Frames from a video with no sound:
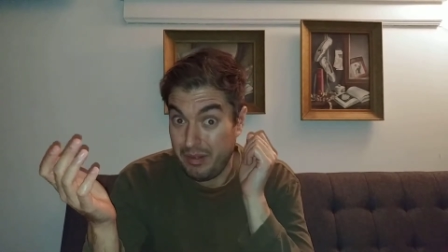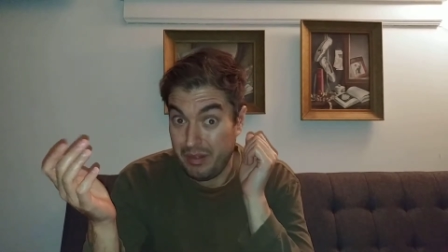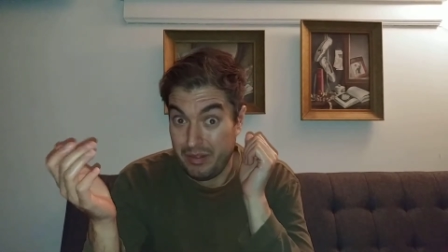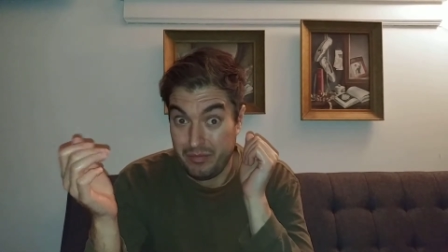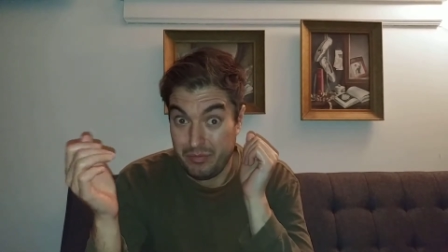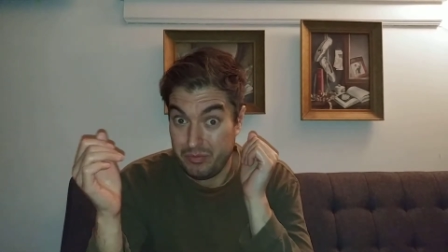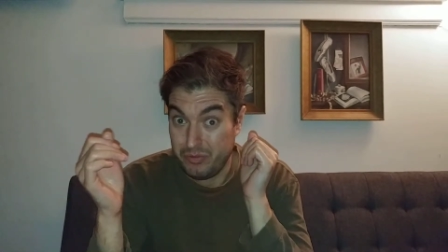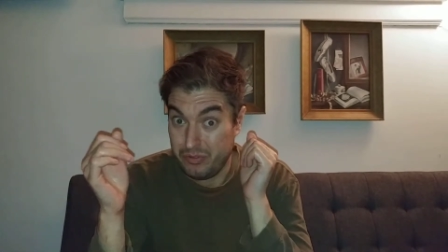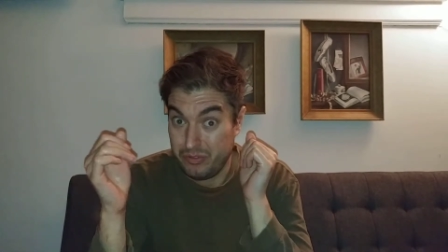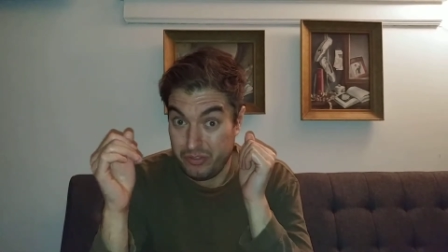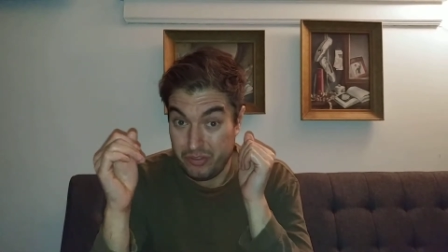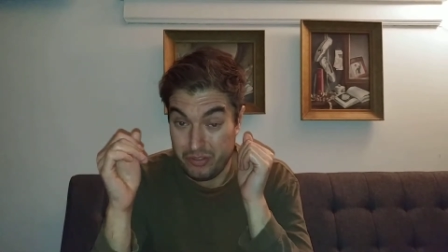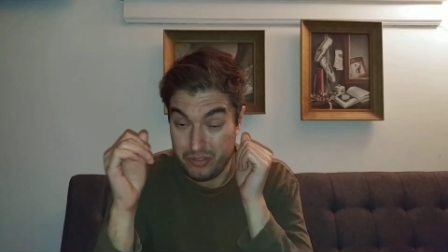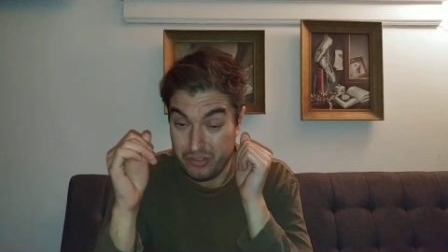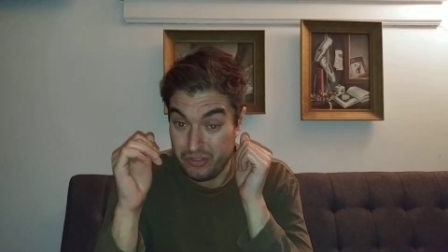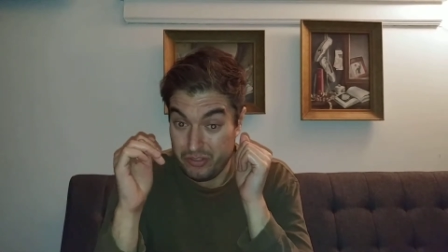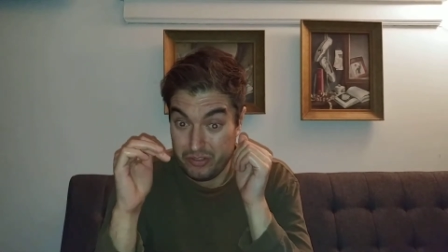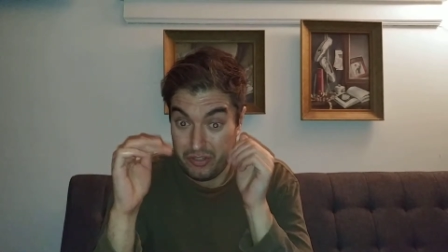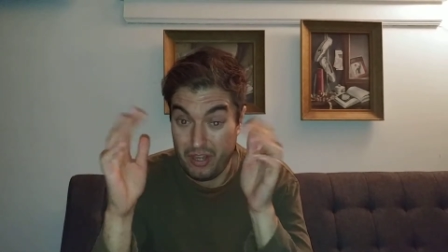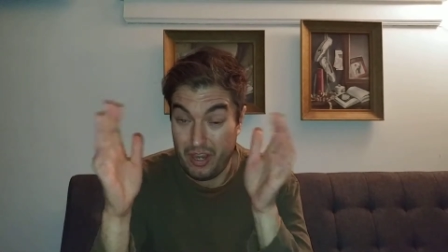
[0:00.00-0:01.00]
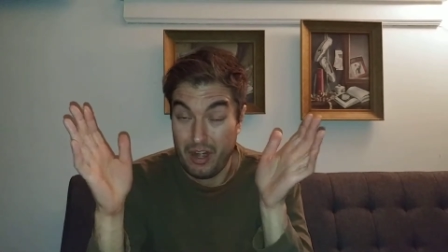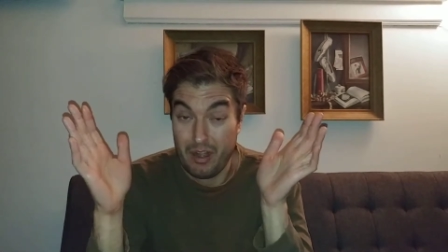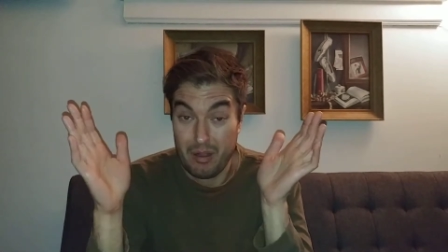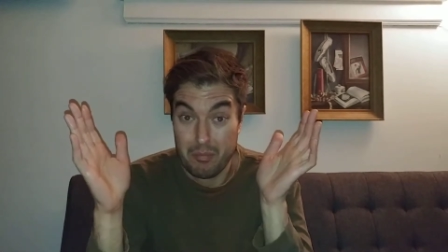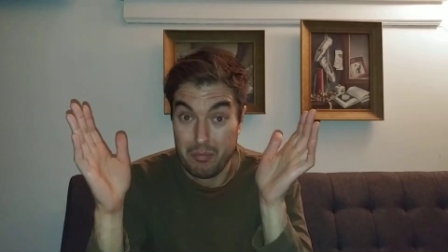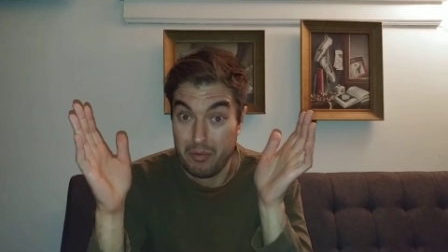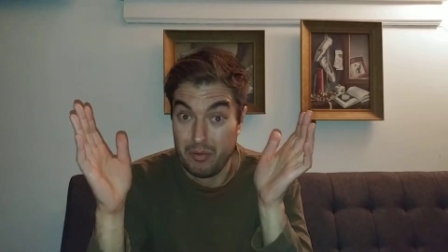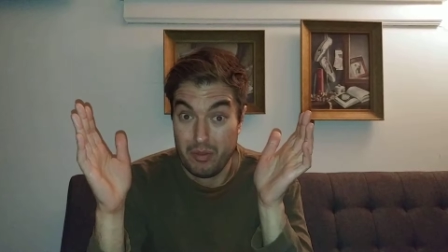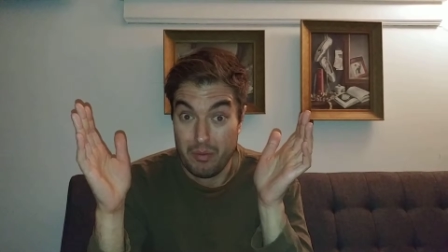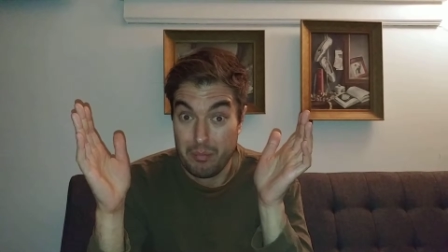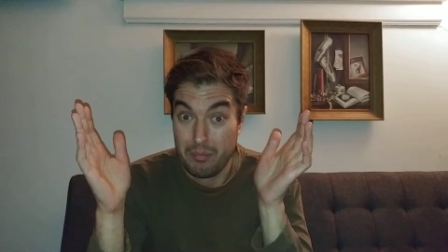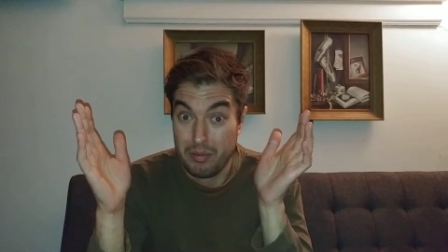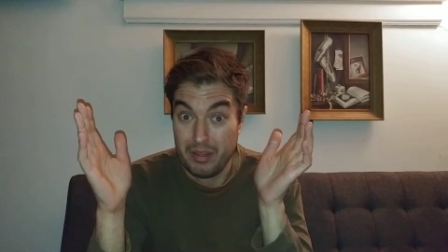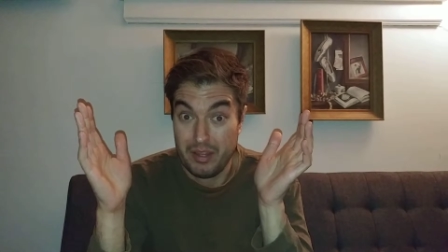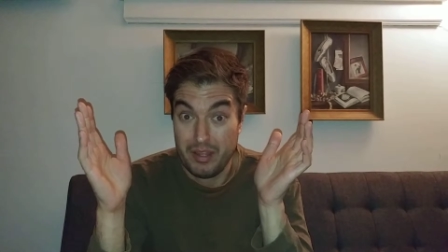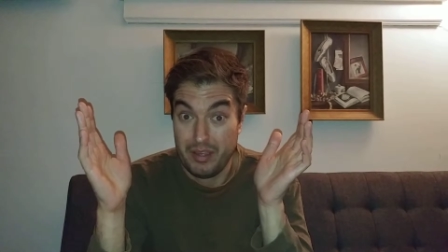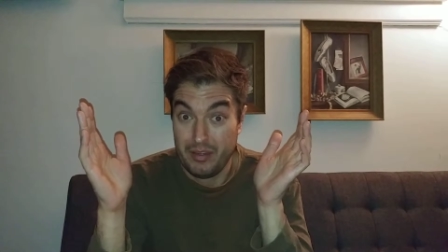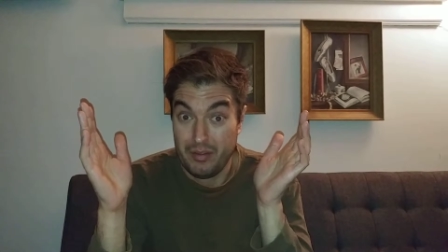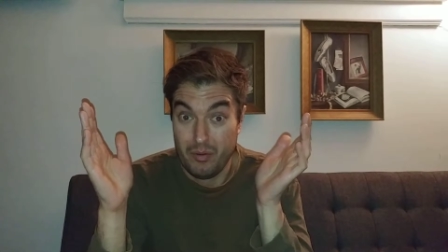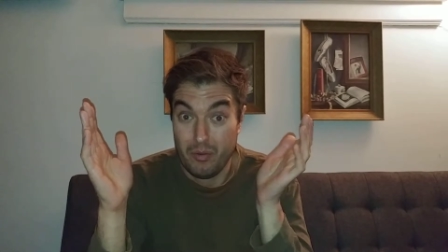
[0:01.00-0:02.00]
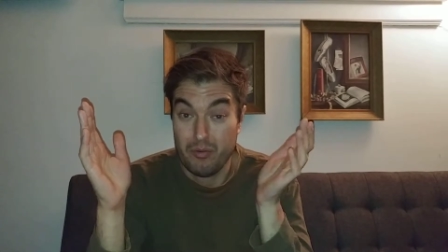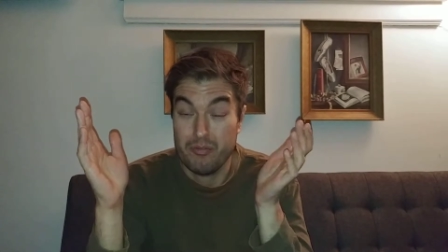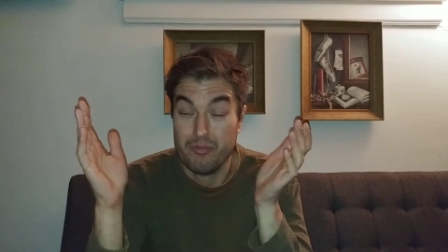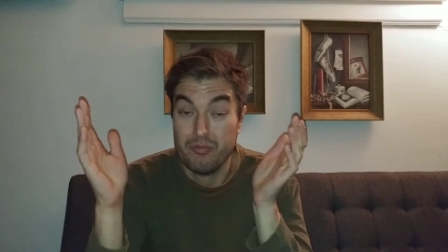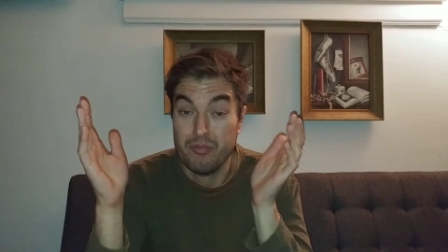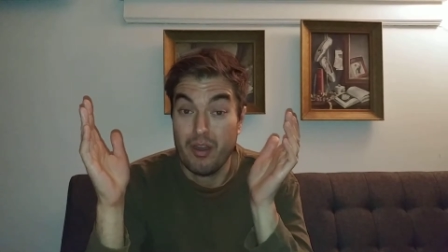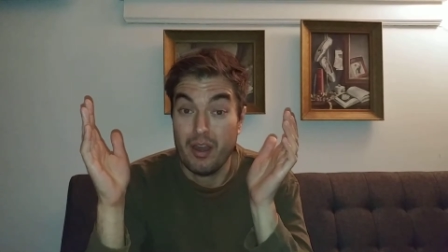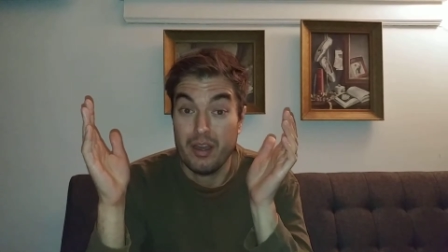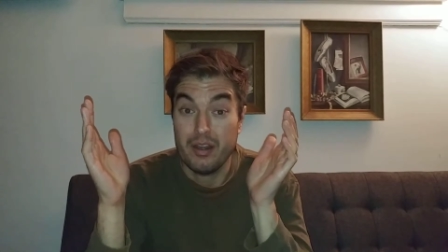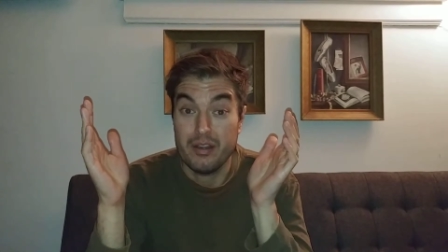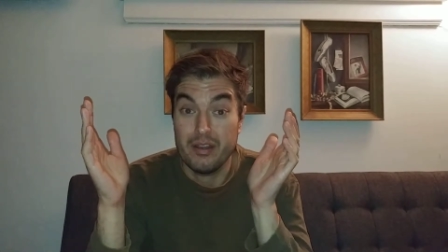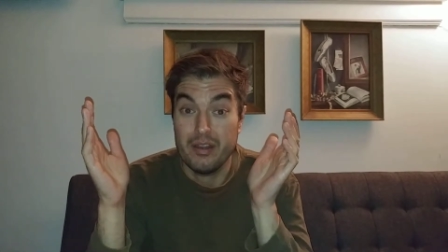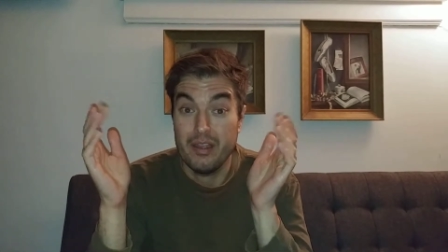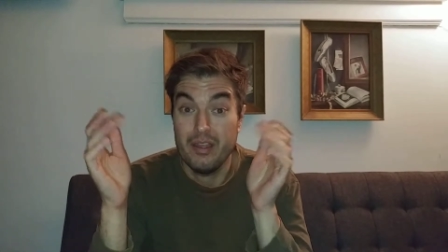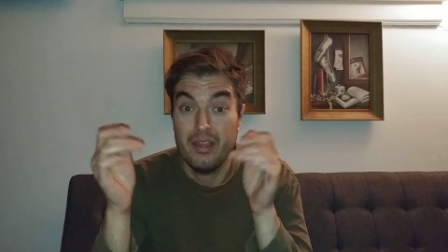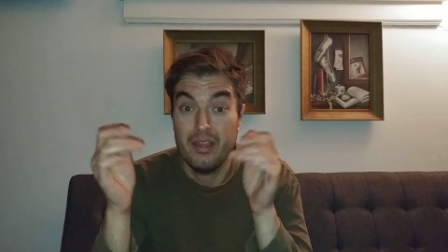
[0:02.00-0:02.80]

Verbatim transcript: and it was just terrible to play, no fun.